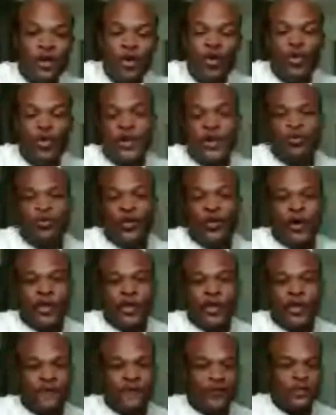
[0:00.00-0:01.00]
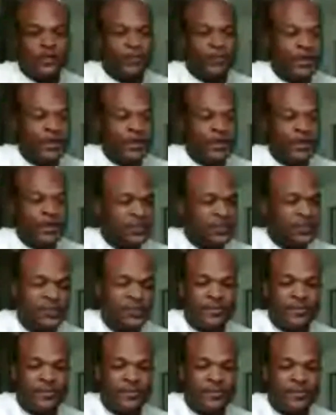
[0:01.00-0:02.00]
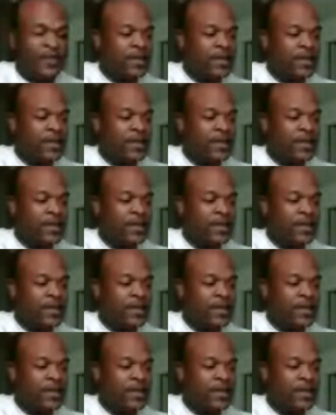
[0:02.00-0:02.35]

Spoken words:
Who wouldn't want the first appearance of the X-Men?